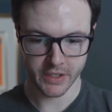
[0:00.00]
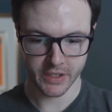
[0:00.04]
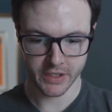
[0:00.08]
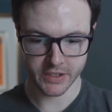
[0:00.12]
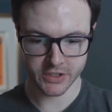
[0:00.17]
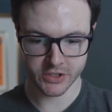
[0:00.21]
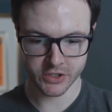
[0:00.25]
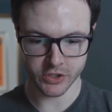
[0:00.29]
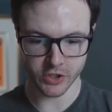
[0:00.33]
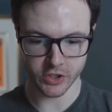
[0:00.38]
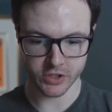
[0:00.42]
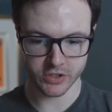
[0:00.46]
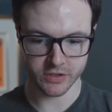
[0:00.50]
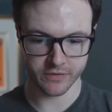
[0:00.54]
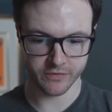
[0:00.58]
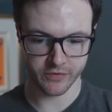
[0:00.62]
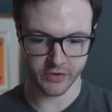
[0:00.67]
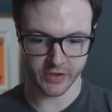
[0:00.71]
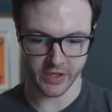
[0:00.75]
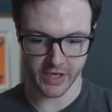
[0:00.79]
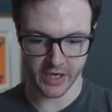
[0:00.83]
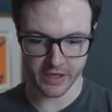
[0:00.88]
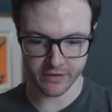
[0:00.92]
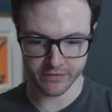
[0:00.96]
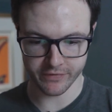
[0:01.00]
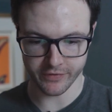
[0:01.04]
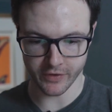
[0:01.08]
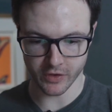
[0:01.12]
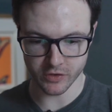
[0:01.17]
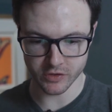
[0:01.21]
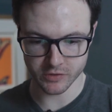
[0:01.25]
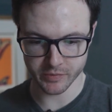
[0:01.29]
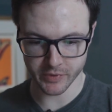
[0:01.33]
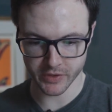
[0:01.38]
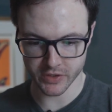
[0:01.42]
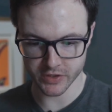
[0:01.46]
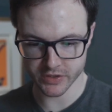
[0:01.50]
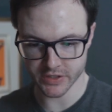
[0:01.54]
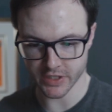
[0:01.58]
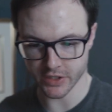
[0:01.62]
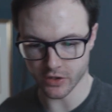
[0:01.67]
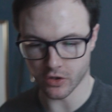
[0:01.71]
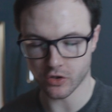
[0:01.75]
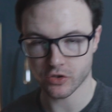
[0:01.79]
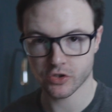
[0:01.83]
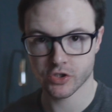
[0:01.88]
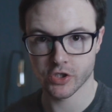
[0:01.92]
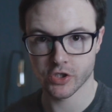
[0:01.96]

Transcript: it's searching for the headphones because they're not